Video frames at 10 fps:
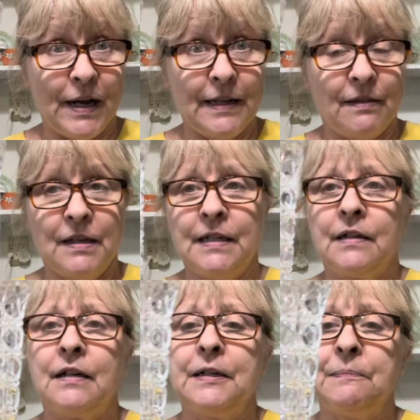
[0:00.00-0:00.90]
I
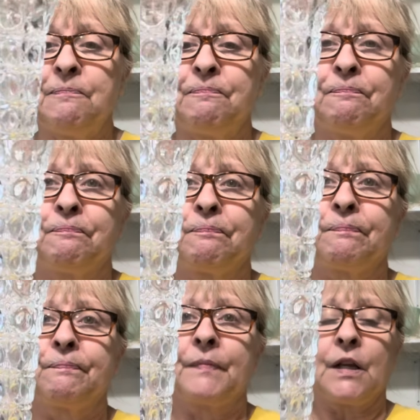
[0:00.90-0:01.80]
think.
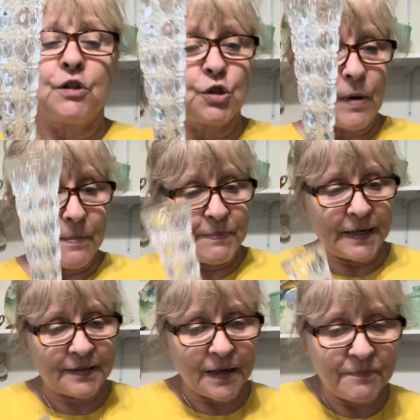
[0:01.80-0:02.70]
So I
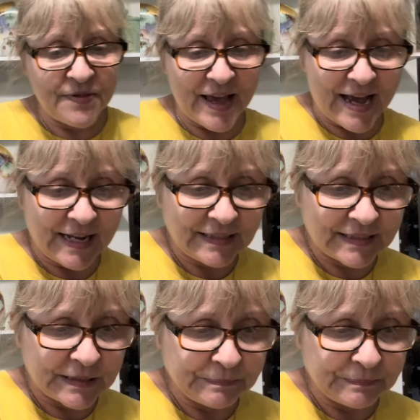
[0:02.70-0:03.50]
picked up that.